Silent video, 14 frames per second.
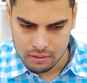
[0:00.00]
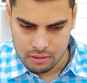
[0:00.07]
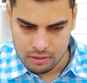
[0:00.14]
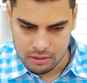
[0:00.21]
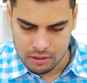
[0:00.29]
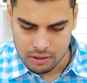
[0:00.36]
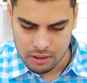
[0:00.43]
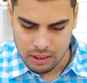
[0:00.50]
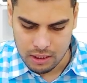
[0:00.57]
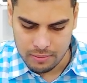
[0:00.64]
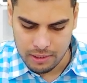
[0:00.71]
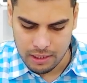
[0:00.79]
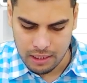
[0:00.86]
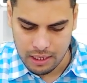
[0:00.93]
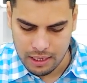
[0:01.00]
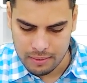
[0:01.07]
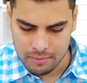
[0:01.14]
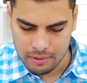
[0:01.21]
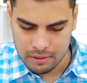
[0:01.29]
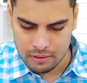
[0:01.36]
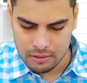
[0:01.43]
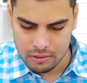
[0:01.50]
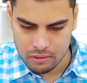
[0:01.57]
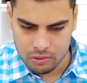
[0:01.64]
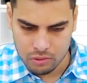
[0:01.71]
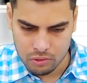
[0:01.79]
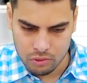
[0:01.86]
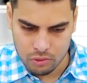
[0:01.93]
shall be liable
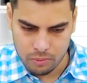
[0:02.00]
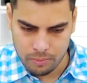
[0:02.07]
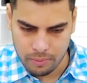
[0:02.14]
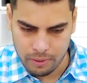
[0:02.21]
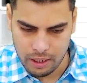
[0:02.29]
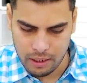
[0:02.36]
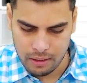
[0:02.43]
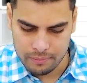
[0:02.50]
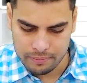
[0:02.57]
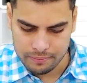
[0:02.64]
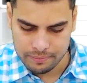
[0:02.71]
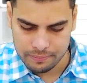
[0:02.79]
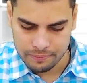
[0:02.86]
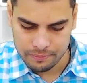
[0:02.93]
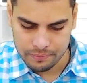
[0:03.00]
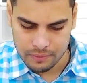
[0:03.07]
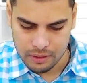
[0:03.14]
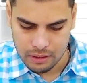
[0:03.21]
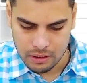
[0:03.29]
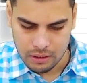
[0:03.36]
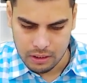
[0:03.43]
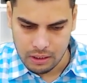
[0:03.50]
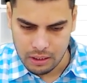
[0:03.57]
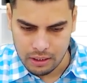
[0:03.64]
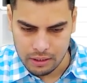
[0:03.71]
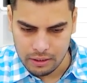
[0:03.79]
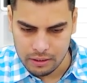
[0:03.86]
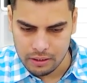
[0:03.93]
to pay
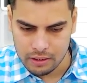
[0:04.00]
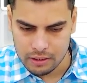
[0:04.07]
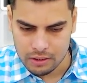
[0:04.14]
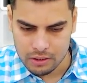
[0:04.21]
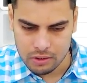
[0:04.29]
interest